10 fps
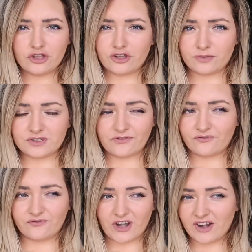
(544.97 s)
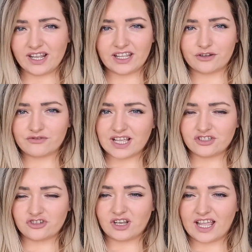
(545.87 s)
There was very little
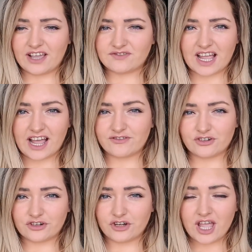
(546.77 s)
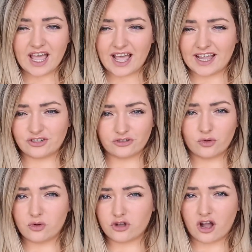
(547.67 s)
residue left after I done the
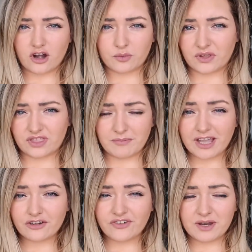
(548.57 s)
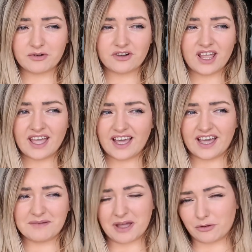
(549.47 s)
whole car with the microfiber.
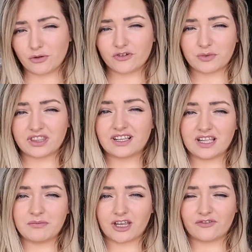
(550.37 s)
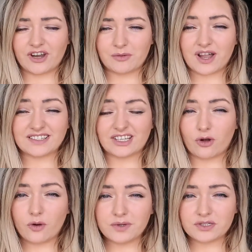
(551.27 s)
I went over it with a clean microfiber as I
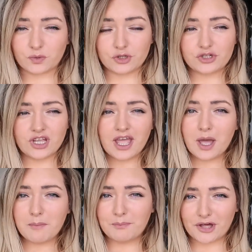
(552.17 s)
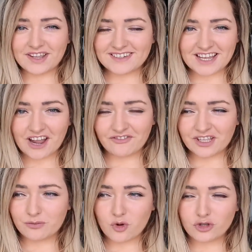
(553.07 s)
always would, but it
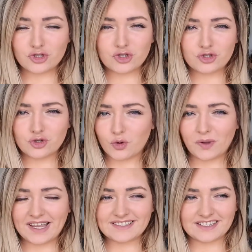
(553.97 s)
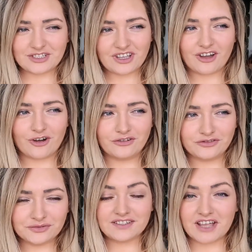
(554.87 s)
definitely was so easy to get off.
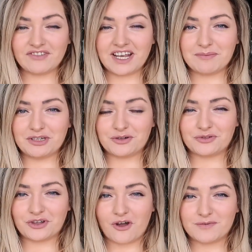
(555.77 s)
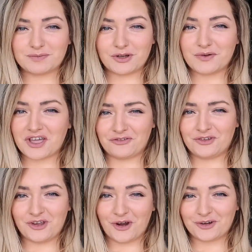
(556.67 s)
Definitely let me know in the comments below if
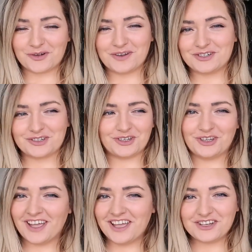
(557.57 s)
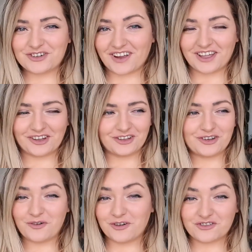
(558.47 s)
you are going to try it
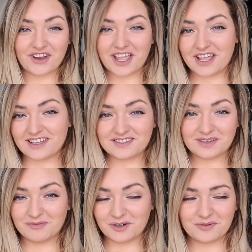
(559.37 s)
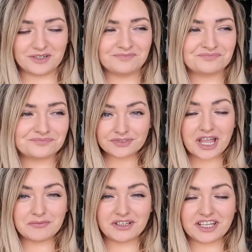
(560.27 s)
out or try a similar one.
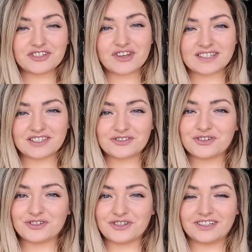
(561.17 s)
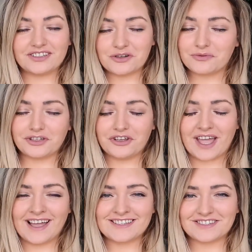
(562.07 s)
I'm really interested to know what you
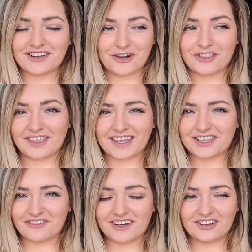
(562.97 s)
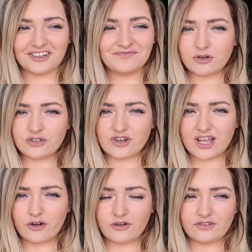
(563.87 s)
guys are thinking right now. I'm going to try it
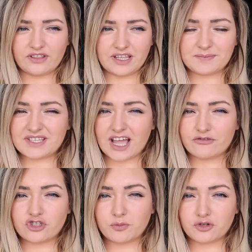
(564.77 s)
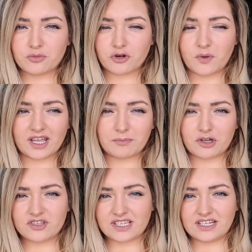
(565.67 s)
on the Passat super quick
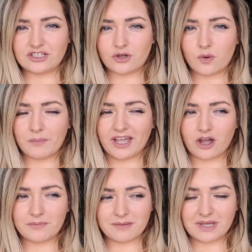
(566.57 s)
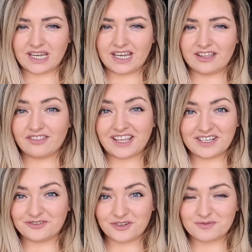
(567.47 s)
because I need to go and pick up the Mini. The
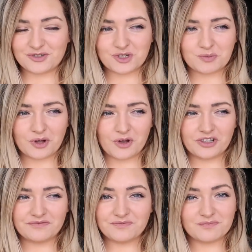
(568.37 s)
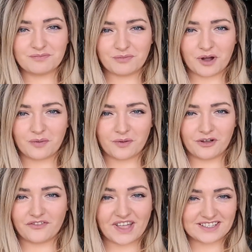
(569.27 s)
exhaust was just put on, but
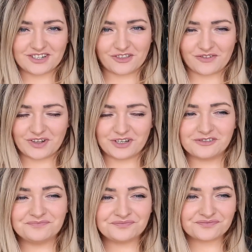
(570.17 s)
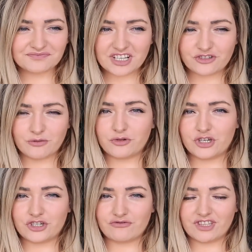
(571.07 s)
well, that's another video. So I'm going
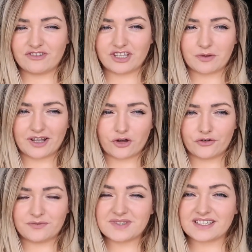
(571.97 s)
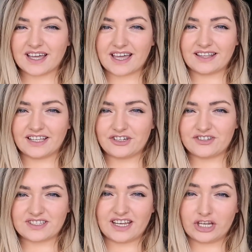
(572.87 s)
to do it really quick on Passat and let you
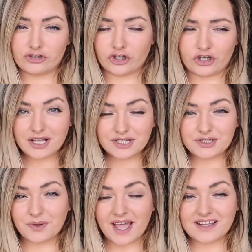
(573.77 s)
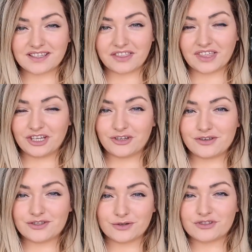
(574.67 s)
see now. So guys, thank you
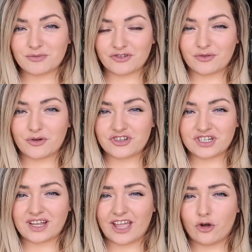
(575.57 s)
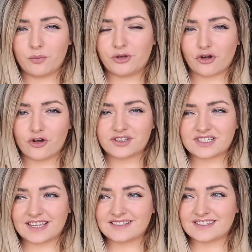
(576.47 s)
so much for watching. I hope you're all
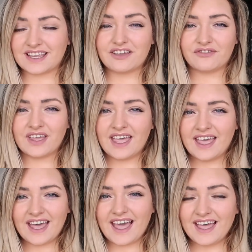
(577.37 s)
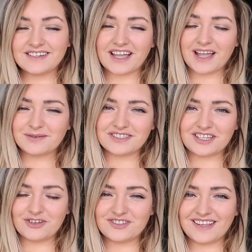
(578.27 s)
staying safe, and I will
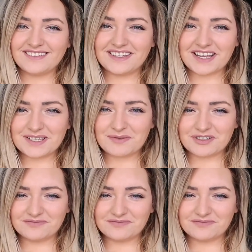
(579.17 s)
see you in the next one.